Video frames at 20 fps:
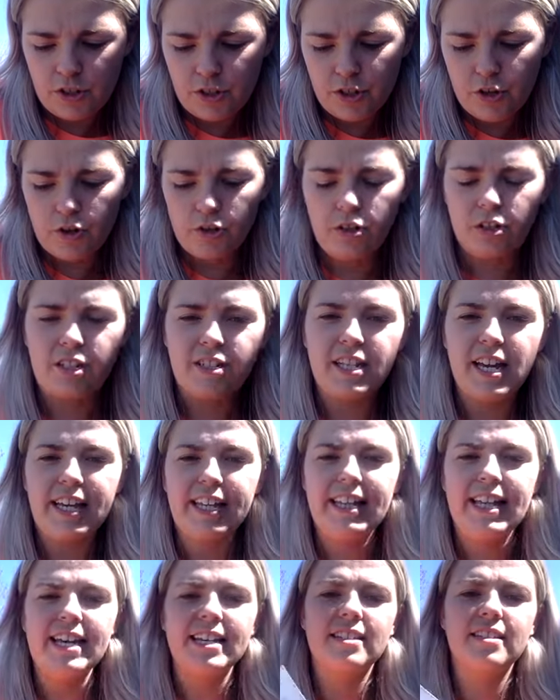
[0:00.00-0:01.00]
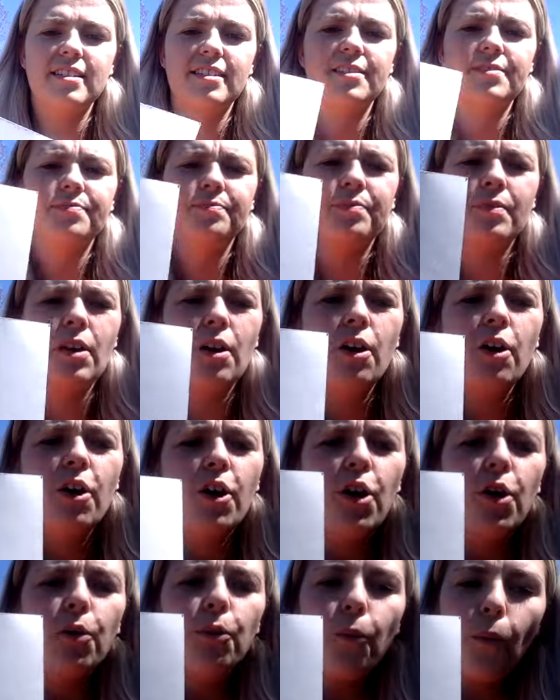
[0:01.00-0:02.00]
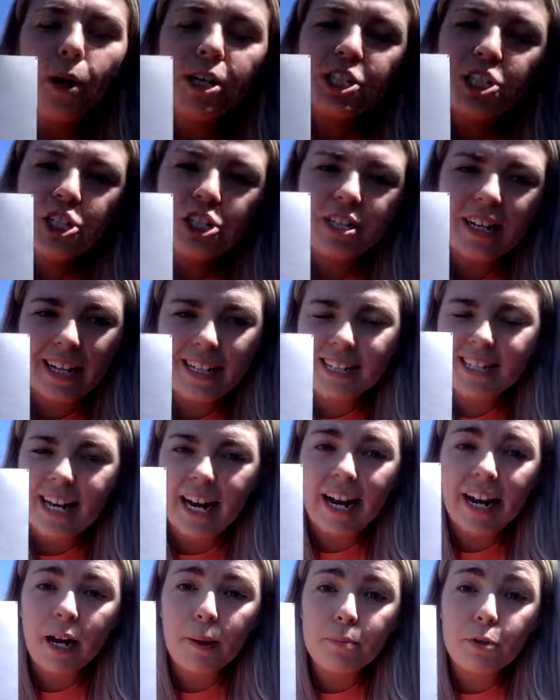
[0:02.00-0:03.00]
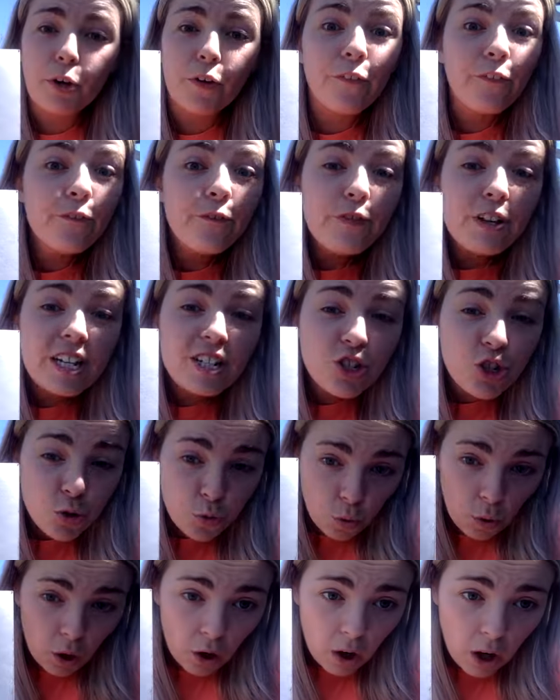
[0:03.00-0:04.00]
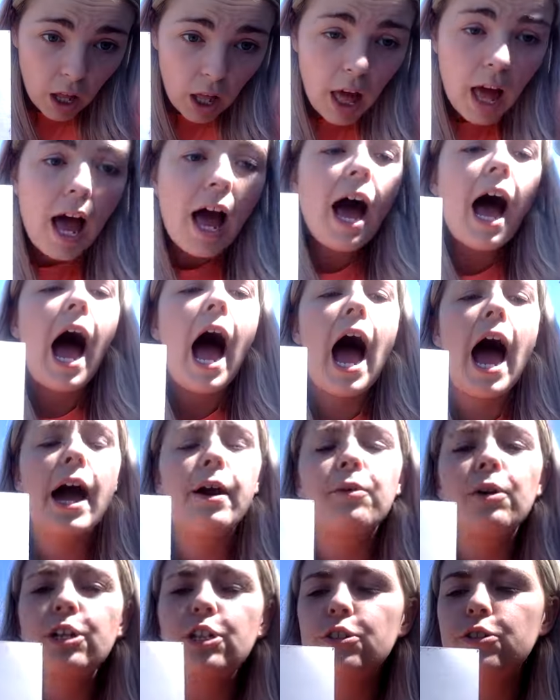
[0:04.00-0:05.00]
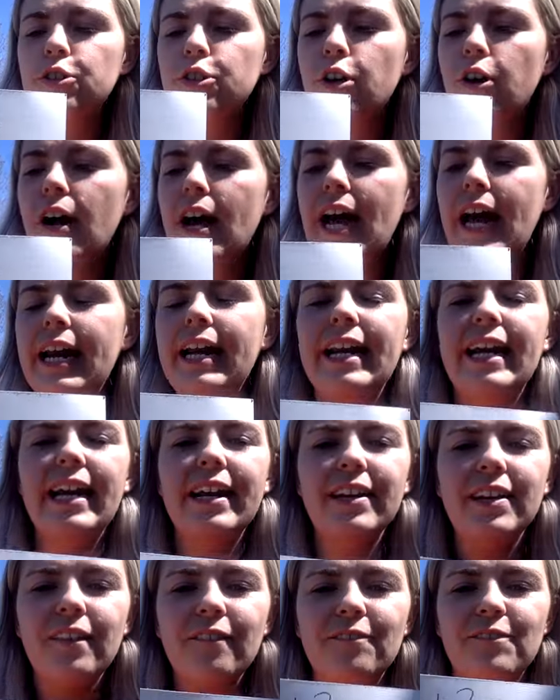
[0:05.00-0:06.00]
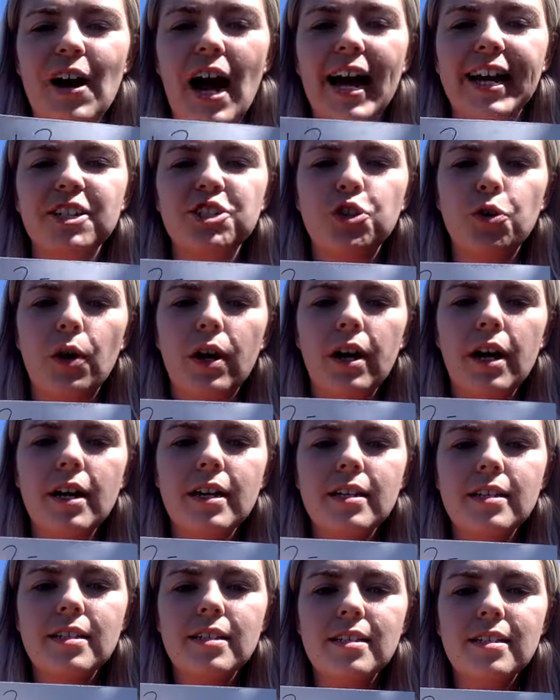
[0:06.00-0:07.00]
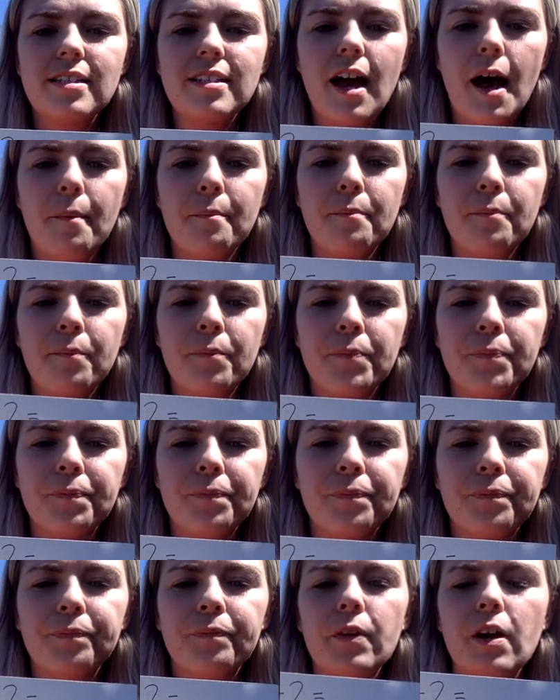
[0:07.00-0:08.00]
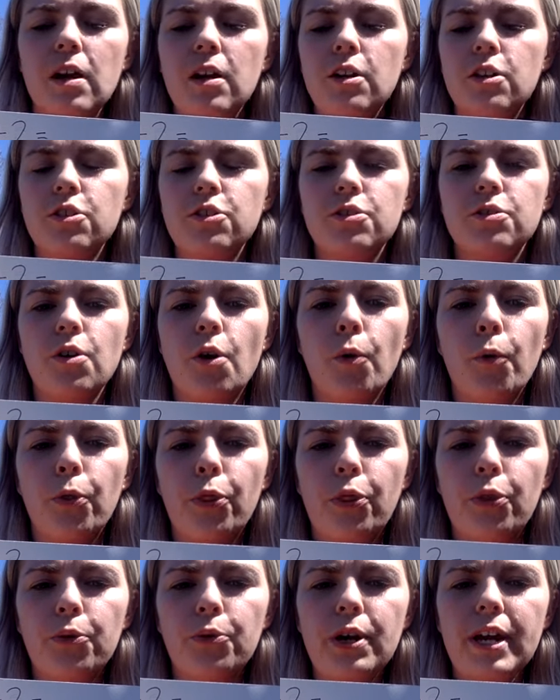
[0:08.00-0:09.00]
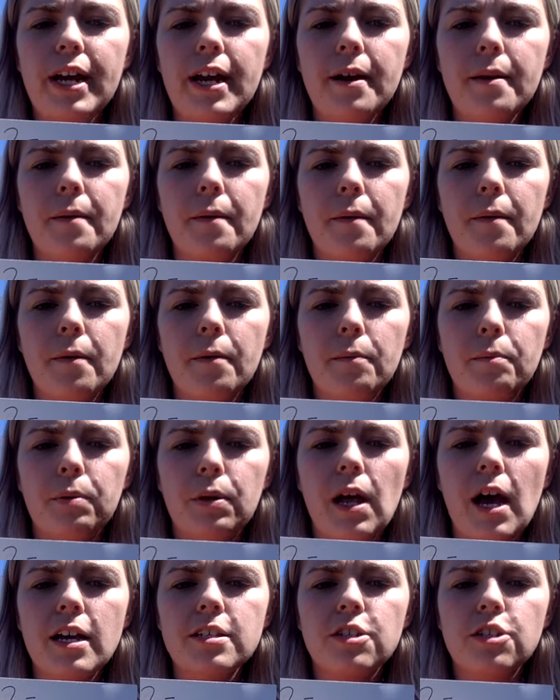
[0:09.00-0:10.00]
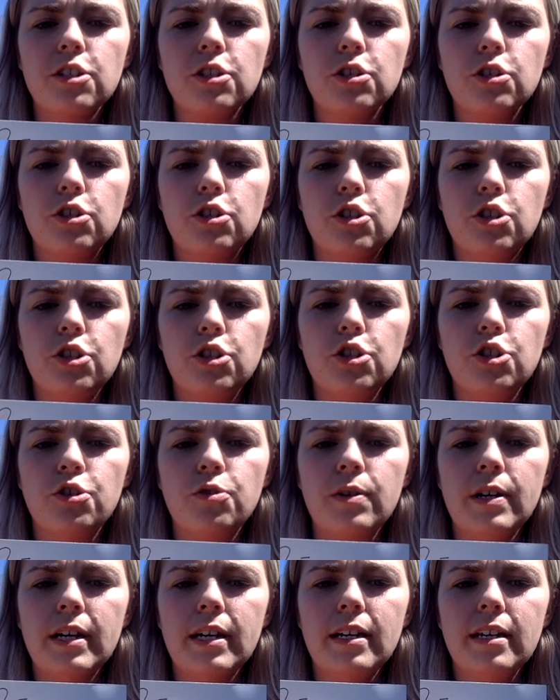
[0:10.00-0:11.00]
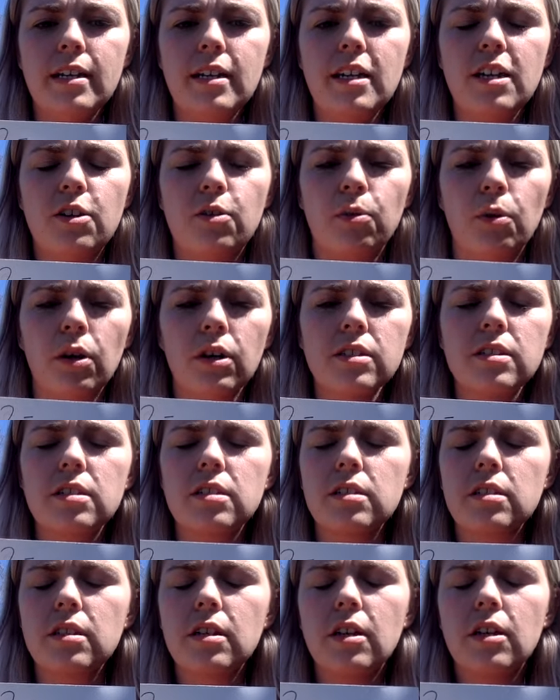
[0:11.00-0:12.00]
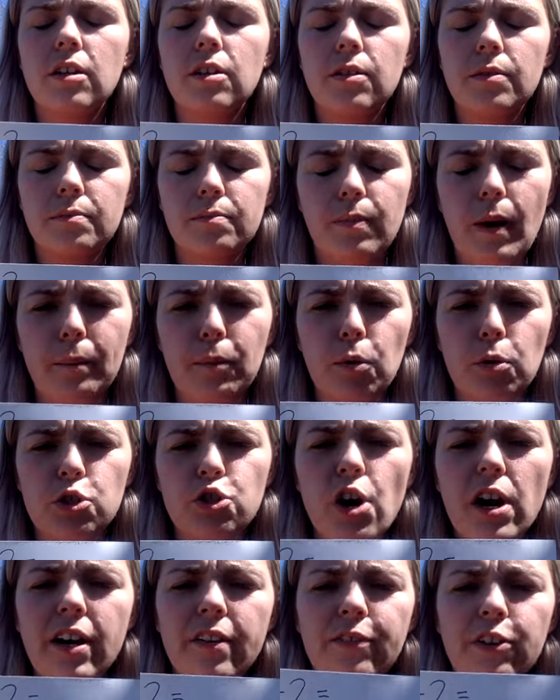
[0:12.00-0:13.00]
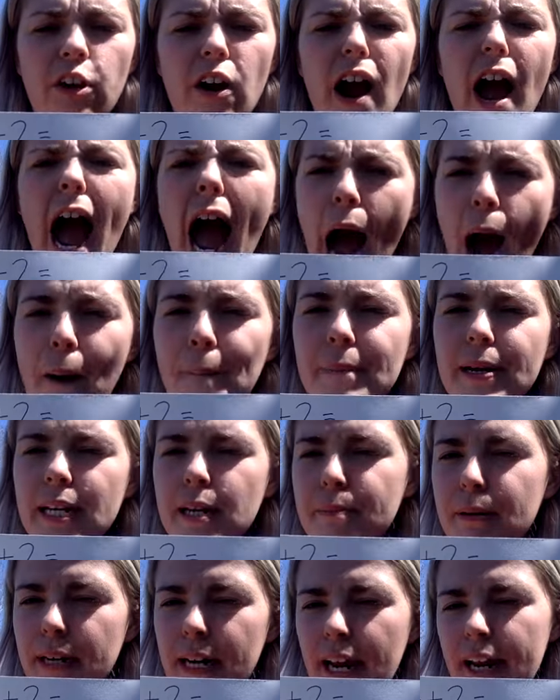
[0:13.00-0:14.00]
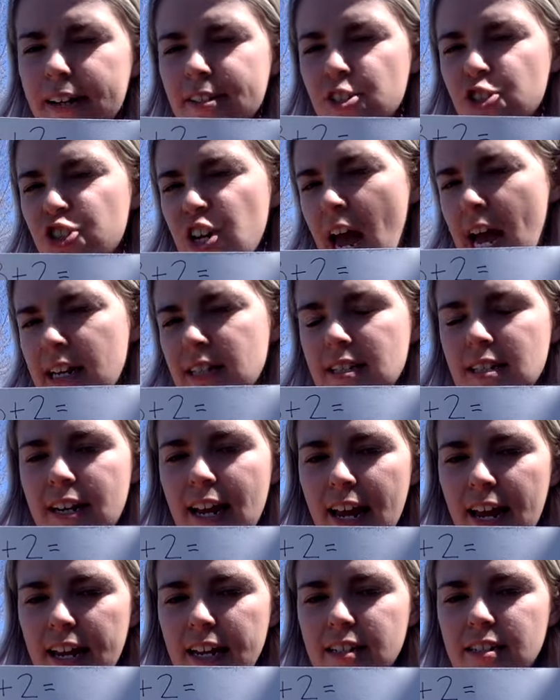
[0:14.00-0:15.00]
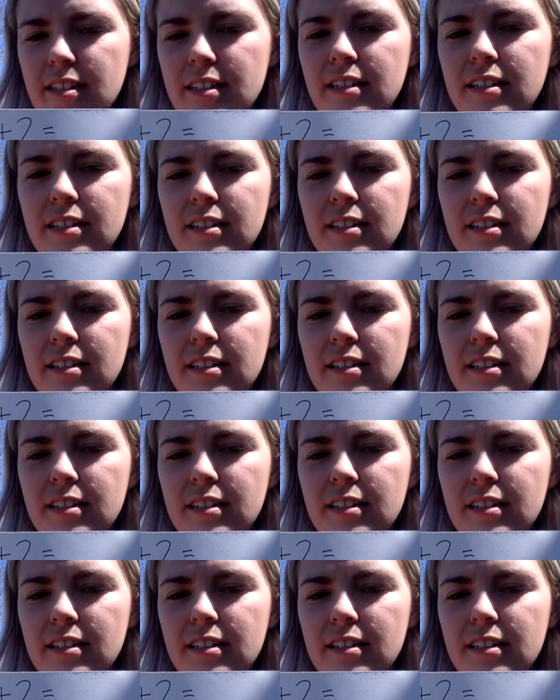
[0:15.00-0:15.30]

So it looks like this. Once you're done setting up your visual, I want you to go ahead and find your sum. So 3 plus 2 equals. Remember, we're trying to figure out how many bananas Jackson ate.